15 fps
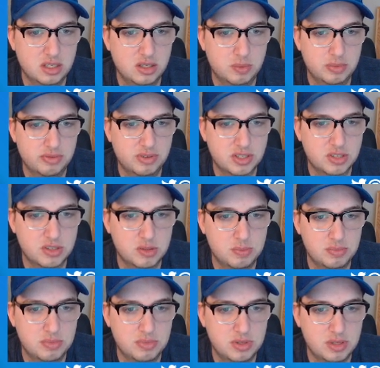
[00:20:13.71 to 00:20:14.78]
your
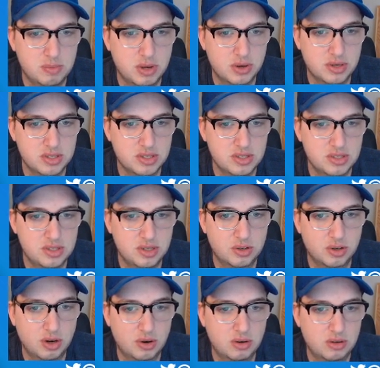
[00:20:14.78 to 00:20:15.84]
proficiency bonus is
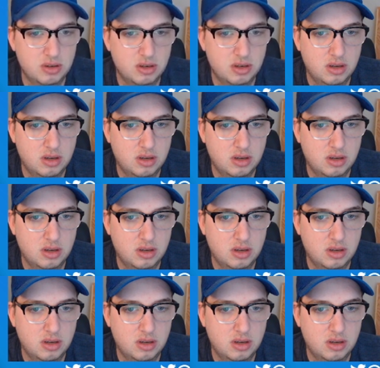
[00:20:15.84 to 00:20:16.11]
0.